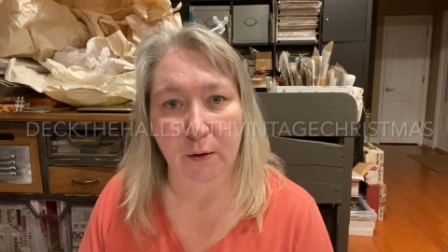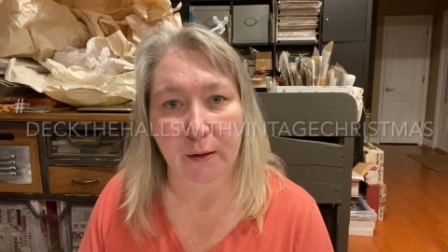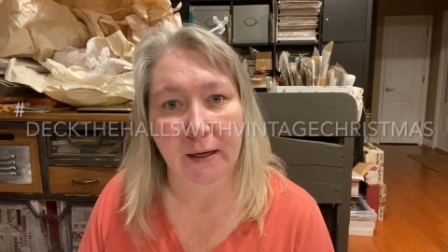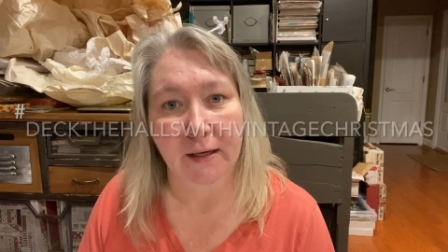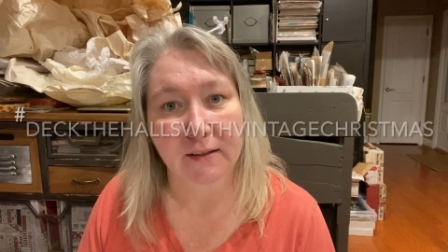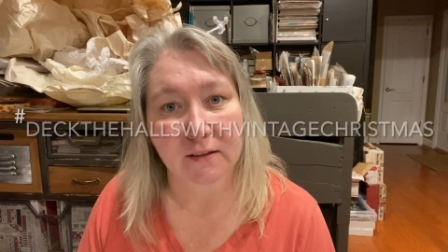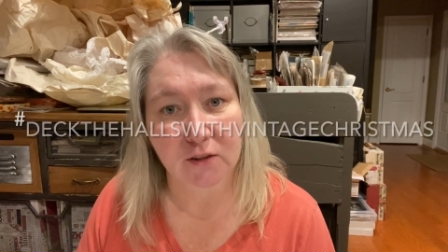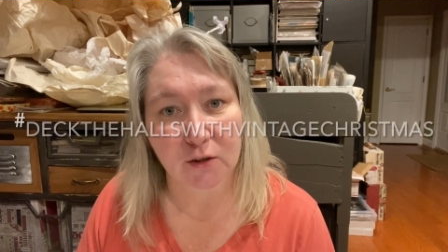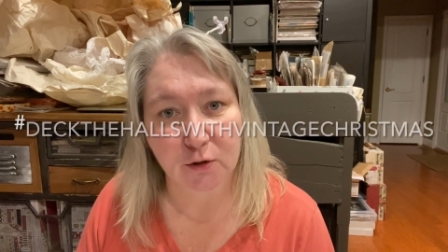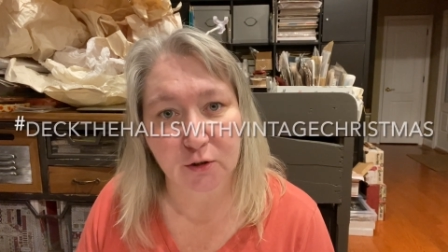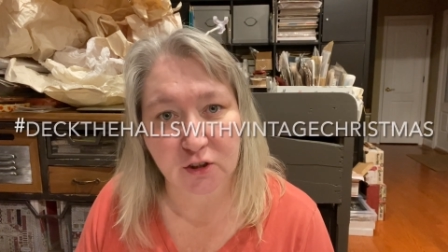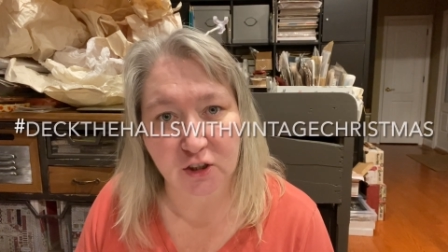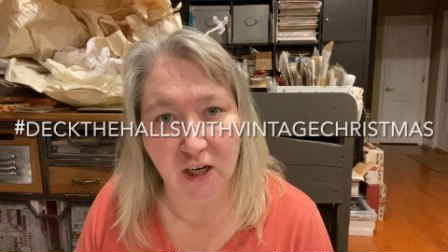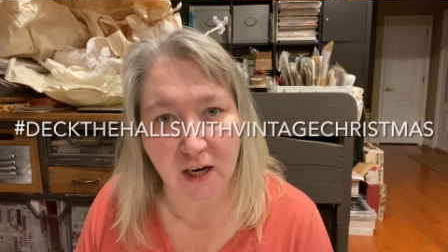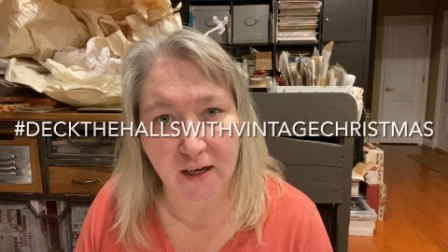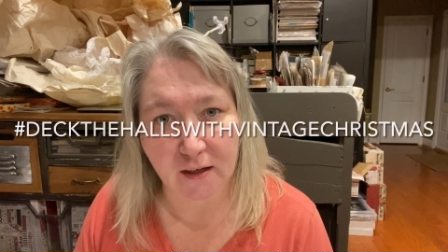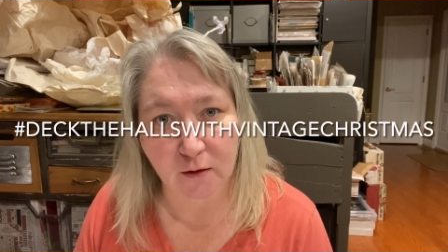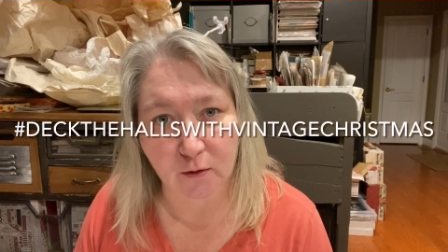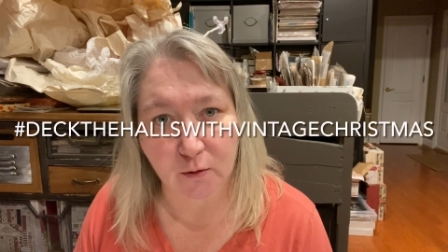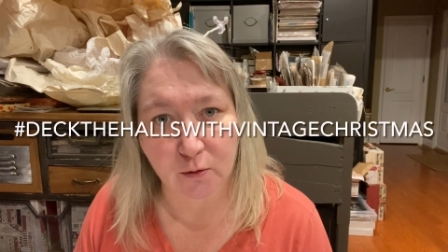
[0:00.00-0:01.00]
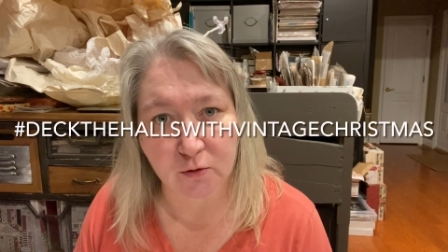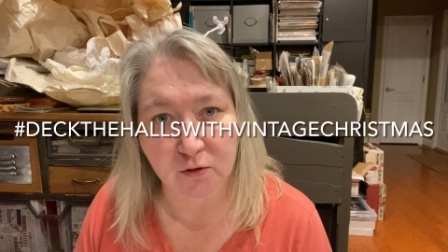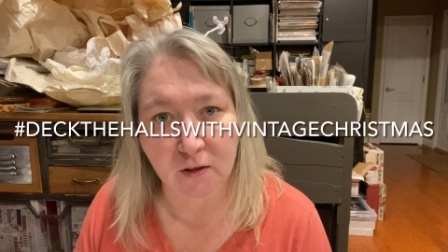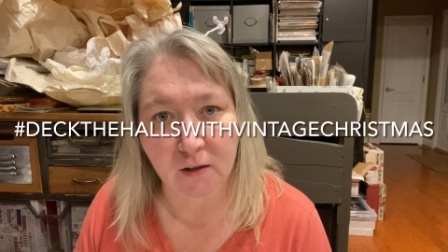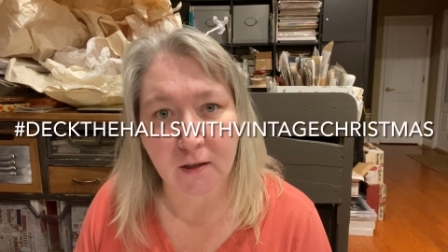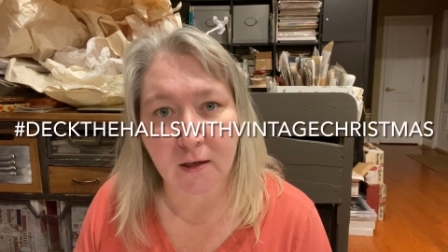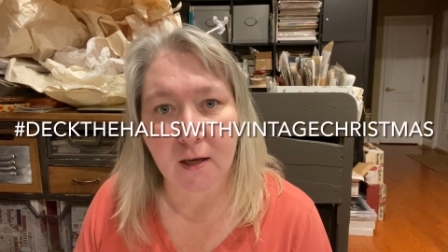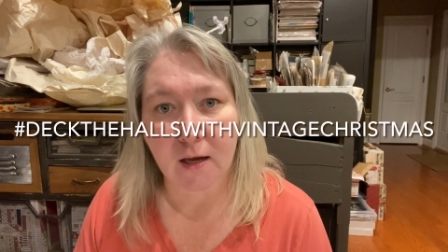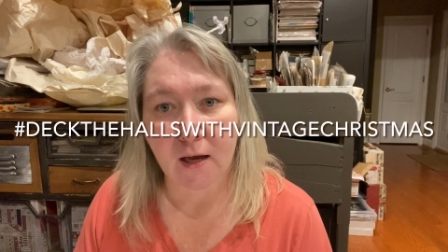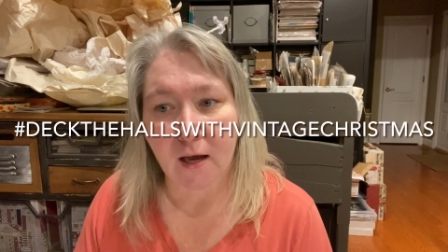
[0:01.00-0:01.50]
as their channels.
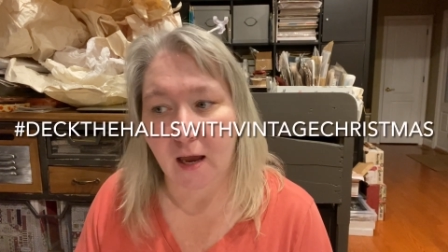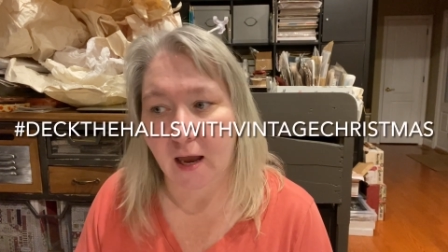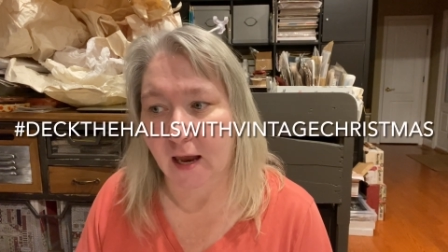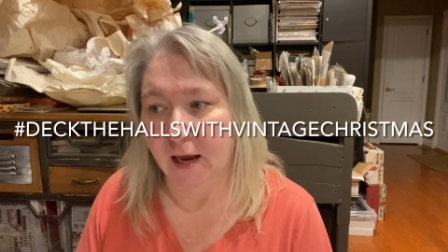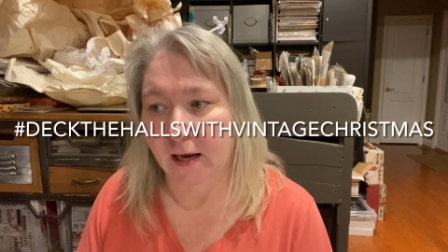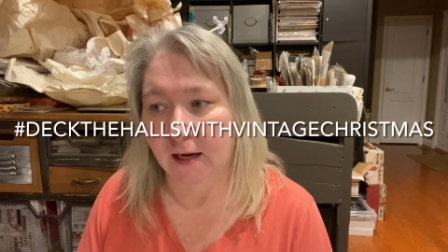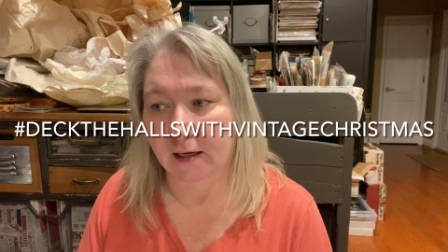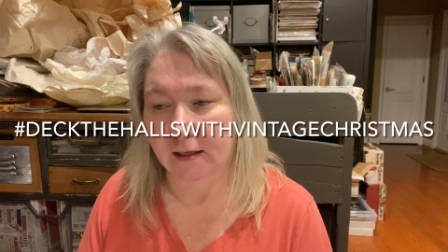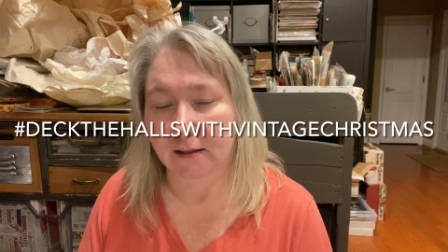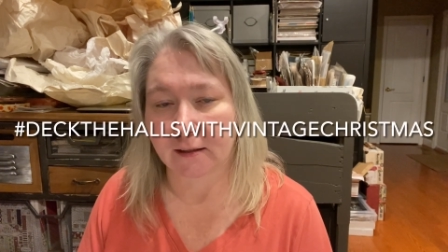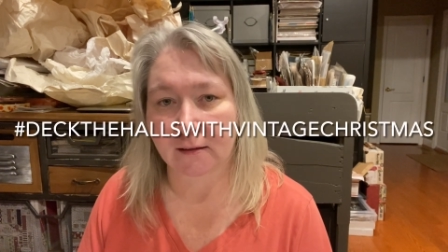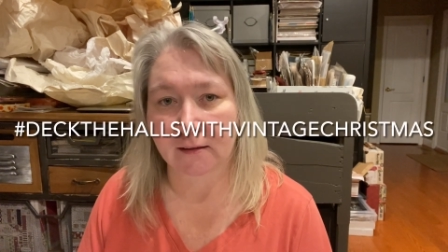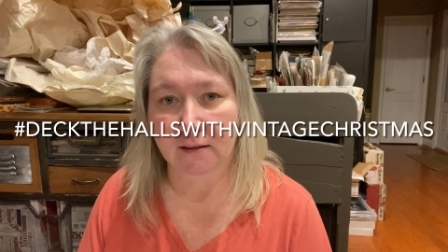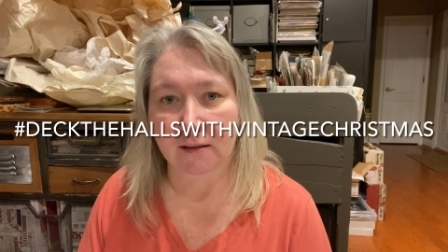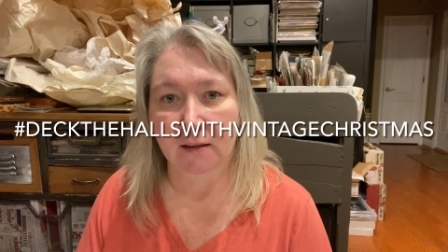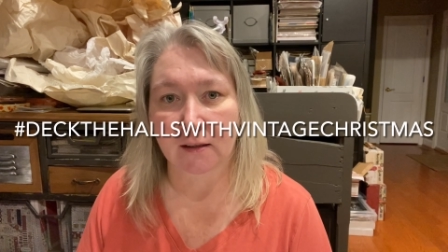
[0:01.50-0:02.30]
And